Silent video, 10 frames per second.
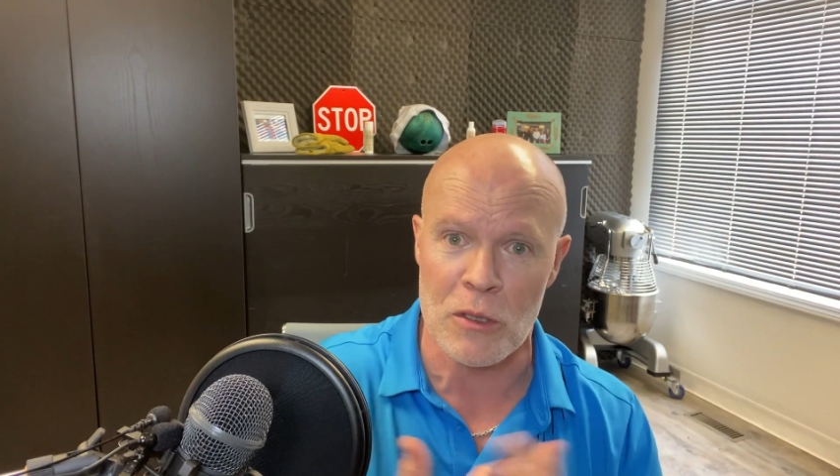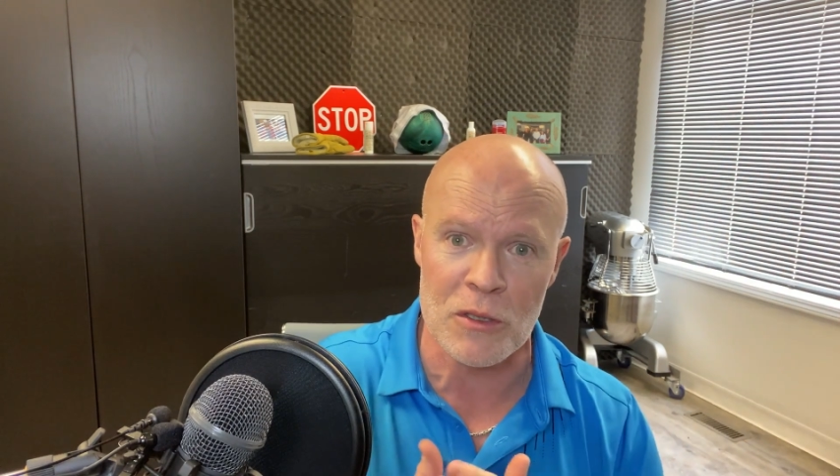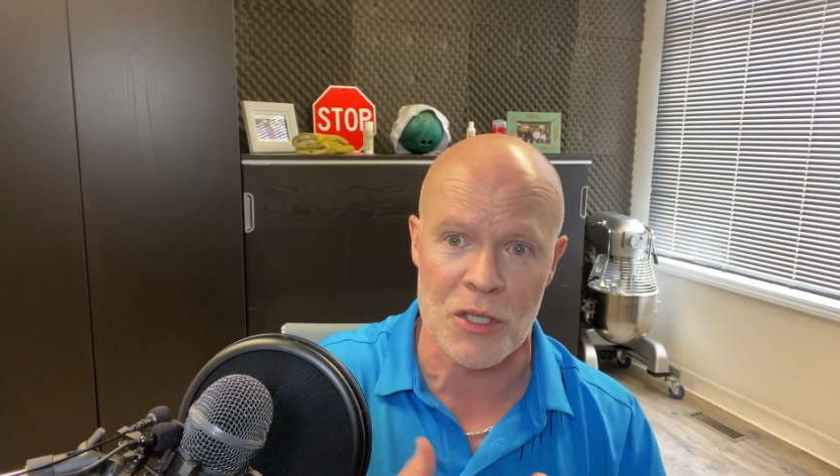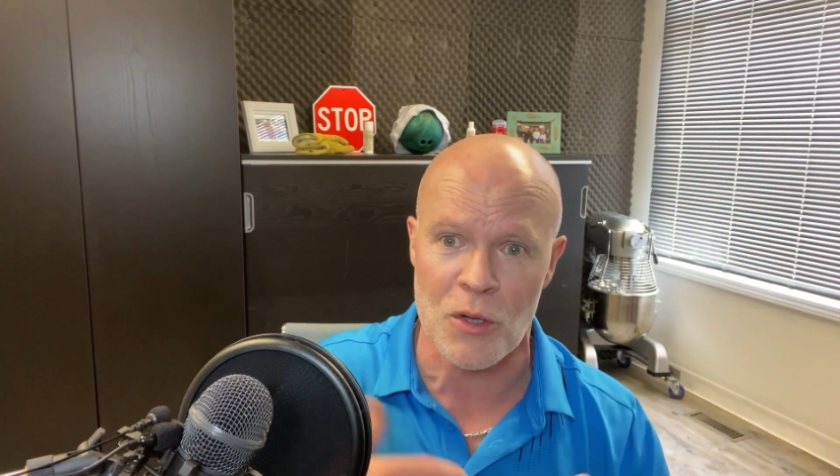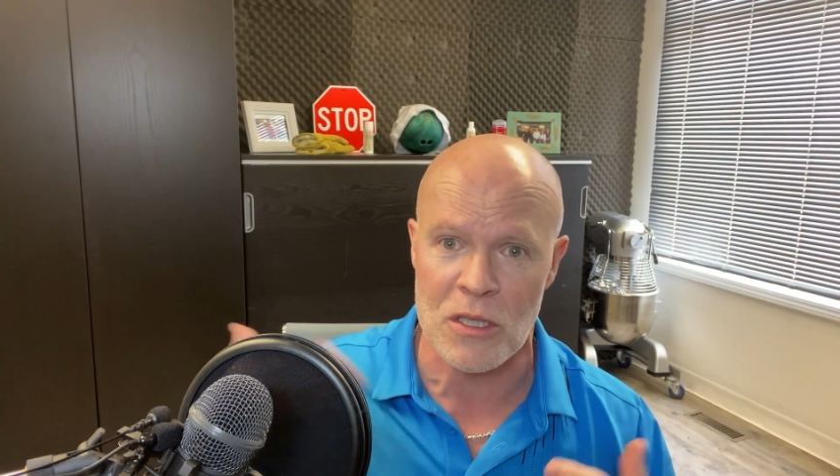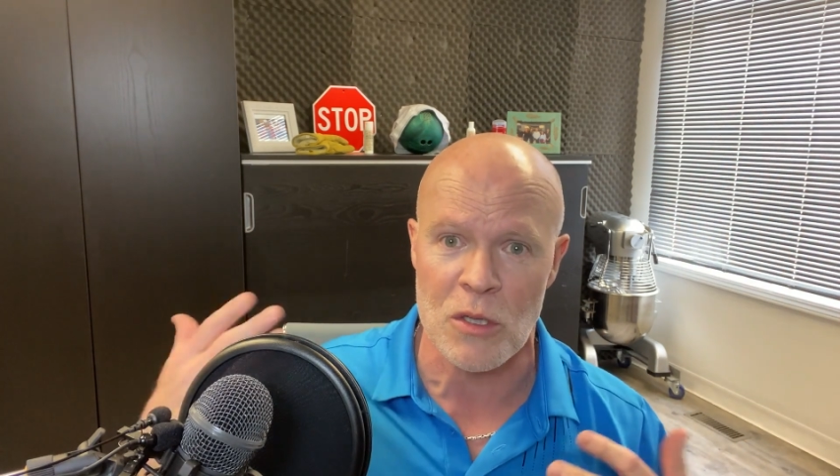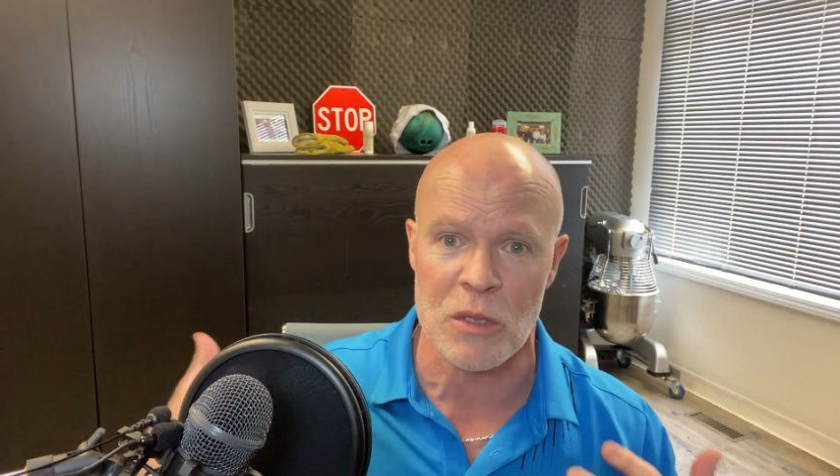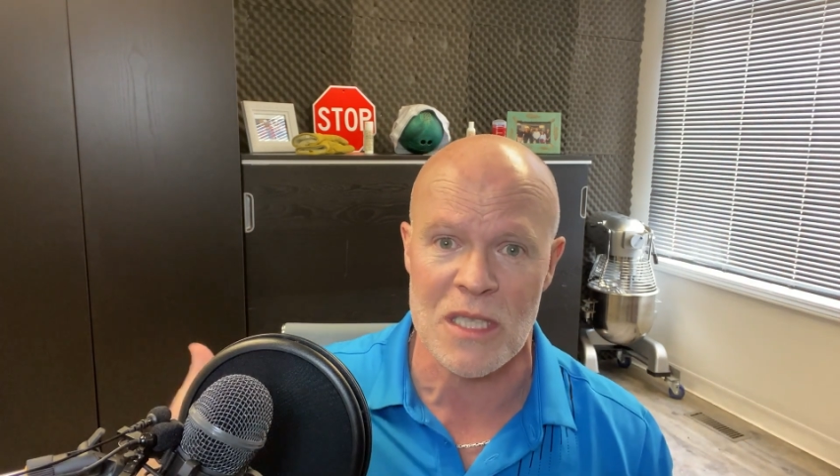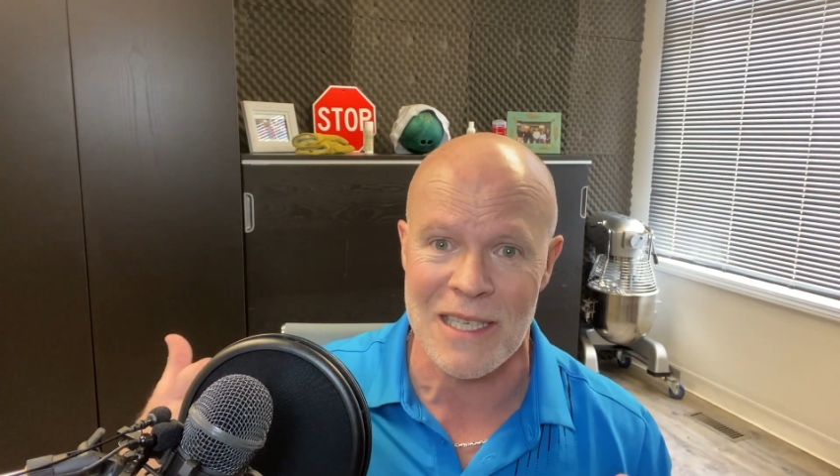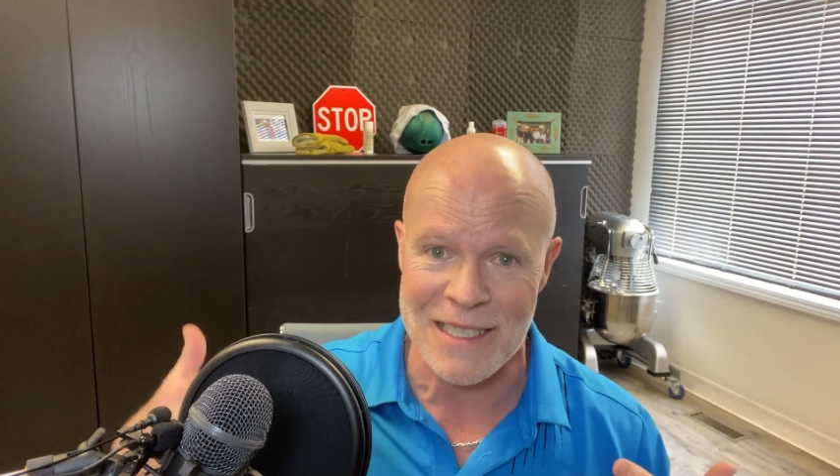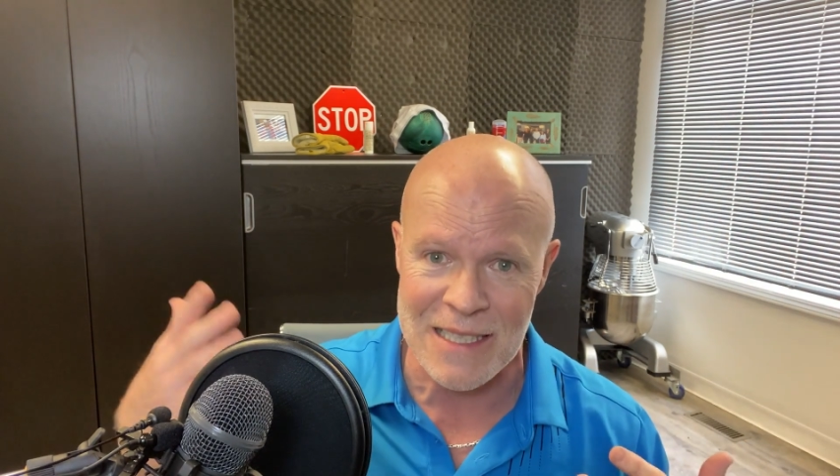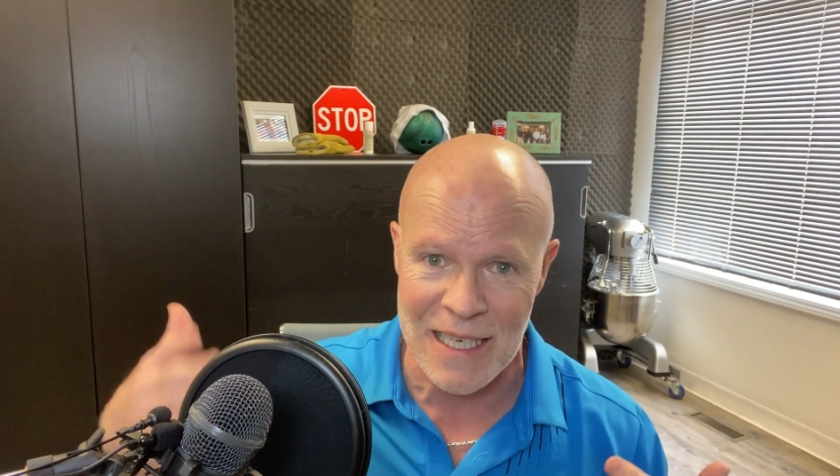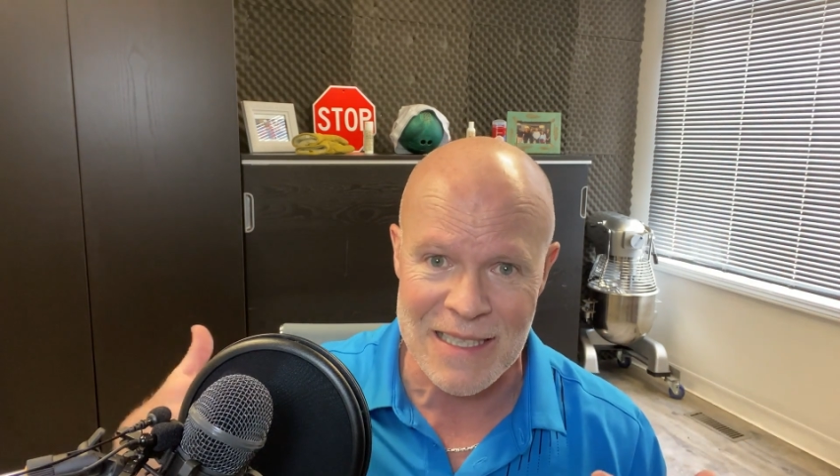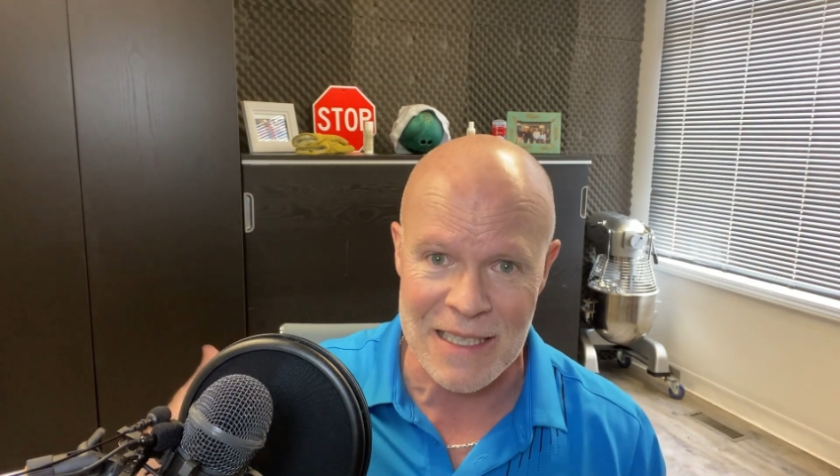Close the door so it's nice